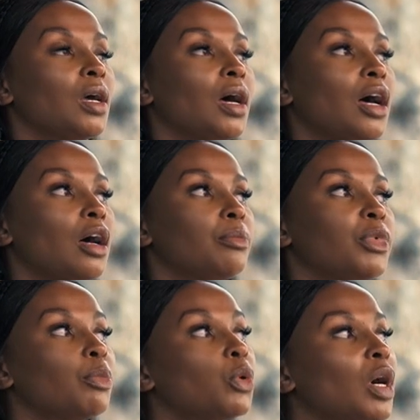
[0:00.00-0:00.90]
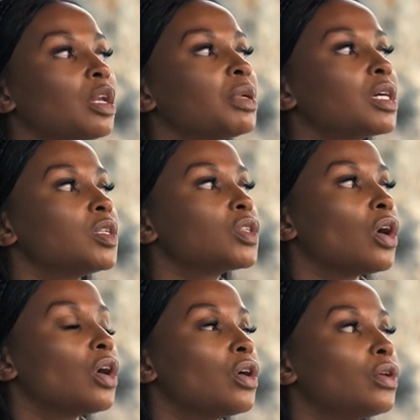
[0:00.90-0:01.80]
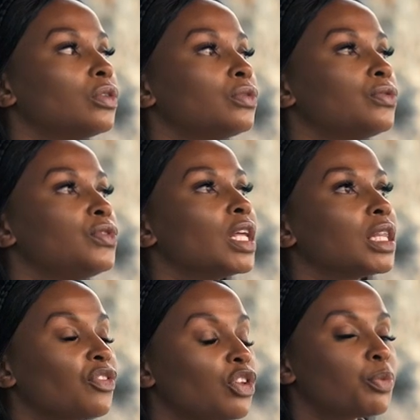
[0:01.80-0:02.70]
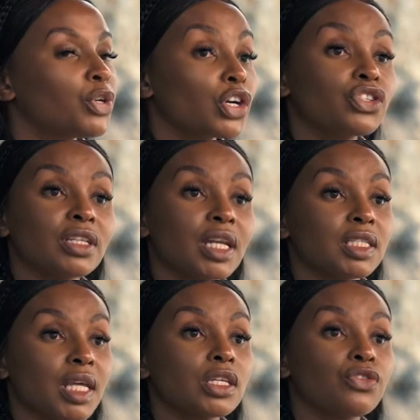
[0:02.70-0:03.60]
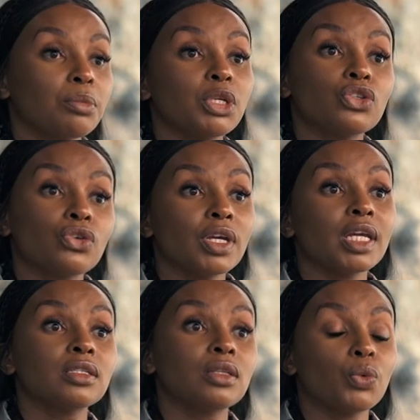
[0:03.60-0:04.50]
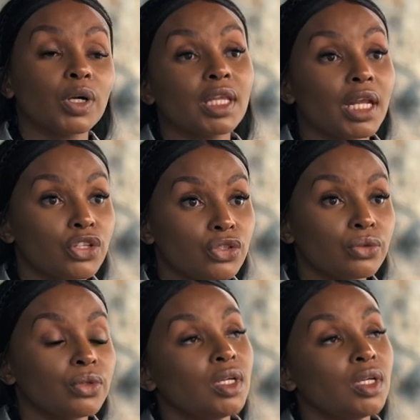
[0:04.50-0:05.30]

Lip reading: Number one, because of the level of production that it takes for me to create the work that I do.